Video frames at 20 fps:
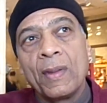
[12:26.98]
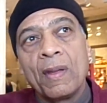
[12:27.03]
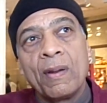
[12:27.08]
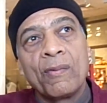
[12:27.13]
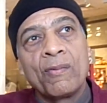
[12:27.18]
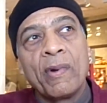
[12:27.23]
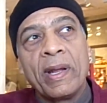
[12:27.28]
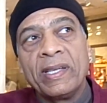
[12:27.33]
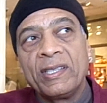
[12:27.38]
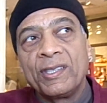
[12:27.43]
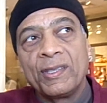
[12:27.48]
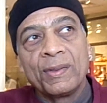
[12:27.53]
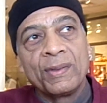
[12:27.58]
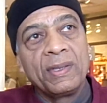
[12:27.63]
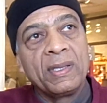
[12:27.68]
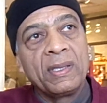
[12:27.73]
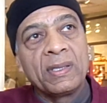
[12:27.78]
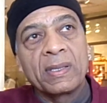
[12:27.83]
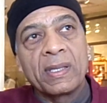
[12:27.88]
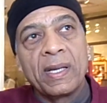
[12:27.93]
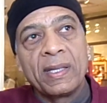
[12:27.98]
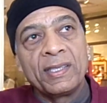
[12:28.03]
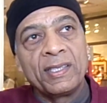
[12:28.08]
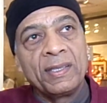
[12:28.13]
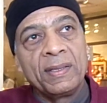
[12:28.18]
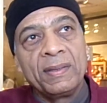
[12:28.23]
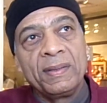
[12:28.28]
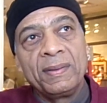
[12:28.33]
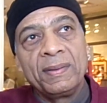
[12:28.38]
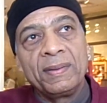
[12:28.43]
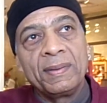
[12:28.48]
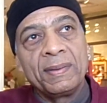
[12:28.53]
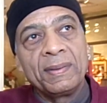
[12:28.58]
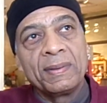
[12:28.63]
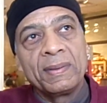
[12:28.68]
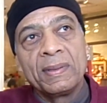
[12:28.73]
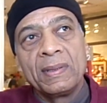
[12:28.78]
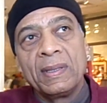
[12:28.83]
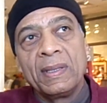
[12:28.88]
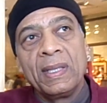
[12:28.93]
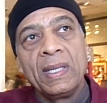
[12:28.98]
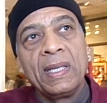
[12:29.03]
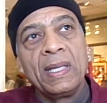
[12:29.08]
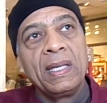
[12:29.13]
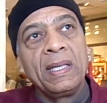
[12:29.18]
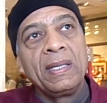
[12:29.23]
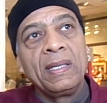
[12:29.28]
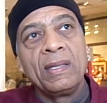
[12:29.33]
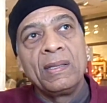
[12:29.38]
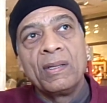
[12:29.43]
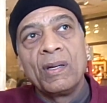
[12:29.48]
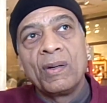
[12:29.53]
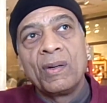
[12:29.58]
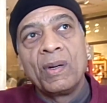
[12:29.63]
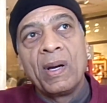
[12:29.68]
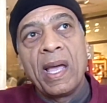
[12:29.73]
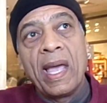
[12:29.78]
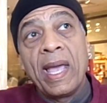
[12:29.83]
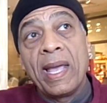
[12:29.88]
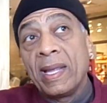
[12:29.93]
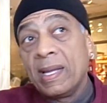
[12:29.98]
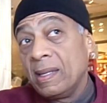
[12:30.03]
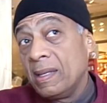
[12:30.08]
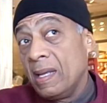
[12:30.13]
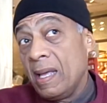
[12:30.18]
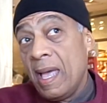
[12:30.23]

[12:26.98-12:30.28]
racial discussion, and